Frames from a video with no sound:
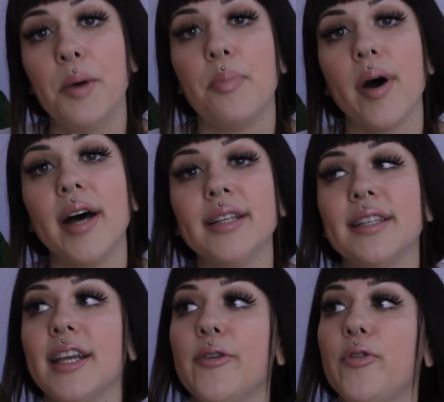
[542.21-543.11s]
But
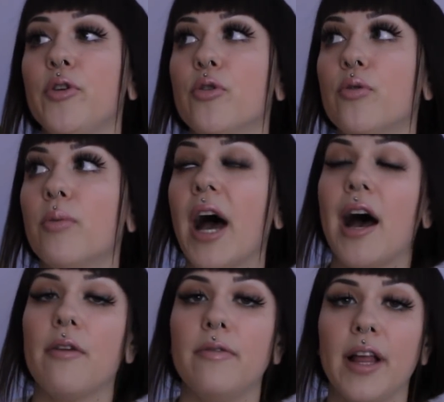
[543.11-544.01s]
if you
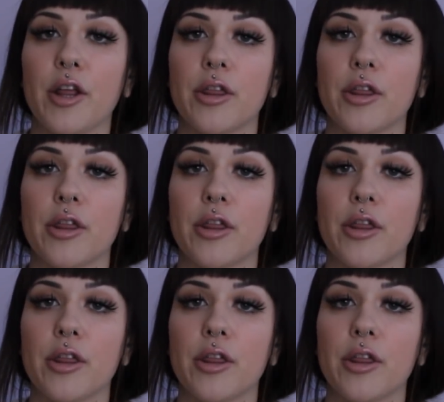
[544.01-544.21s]
have like